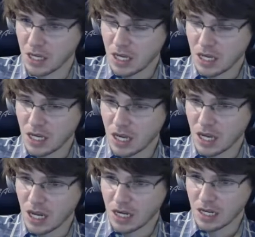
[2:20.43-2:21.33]

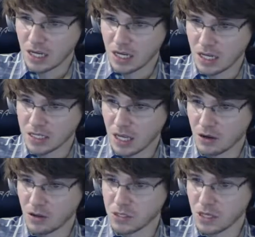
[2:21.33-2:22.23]
and uh, is now
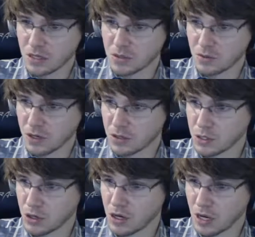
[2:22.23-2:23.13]
closed at the end of the school year. So
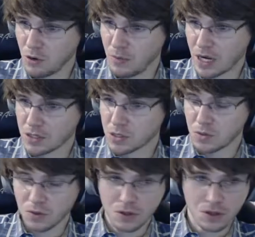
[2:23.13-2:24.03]
you're not going back to
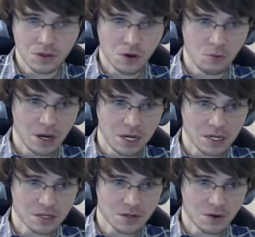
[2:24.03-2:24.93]
school. Nobody
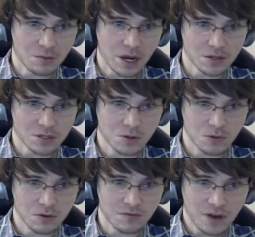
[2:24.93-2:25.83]
is going back to school.
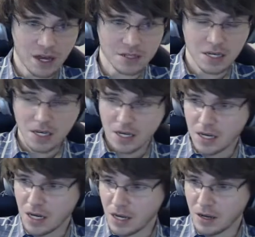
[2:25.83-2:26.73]
In fact,
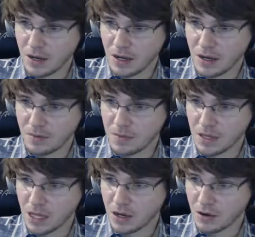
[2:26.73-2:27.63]
um,
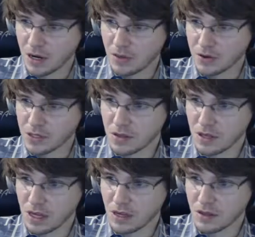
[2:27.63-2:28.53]
later on, there's a
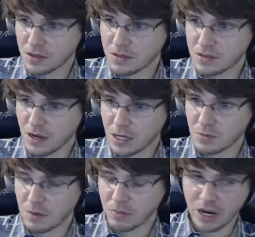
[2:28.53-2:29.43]
thing that talks
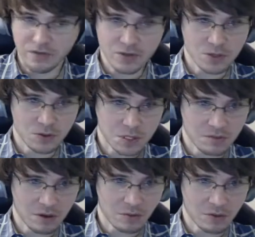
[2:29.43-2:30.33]
about private schools that
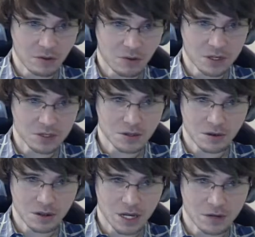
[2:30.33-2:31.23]
they really want to. They're
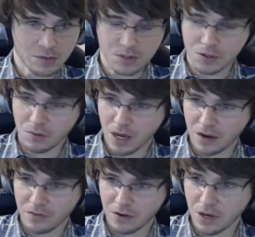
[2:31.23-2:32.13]
allowed to resume
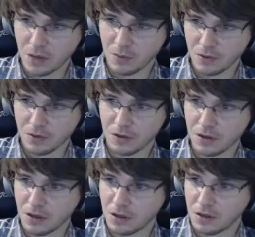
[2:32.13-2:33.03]
after April 30th.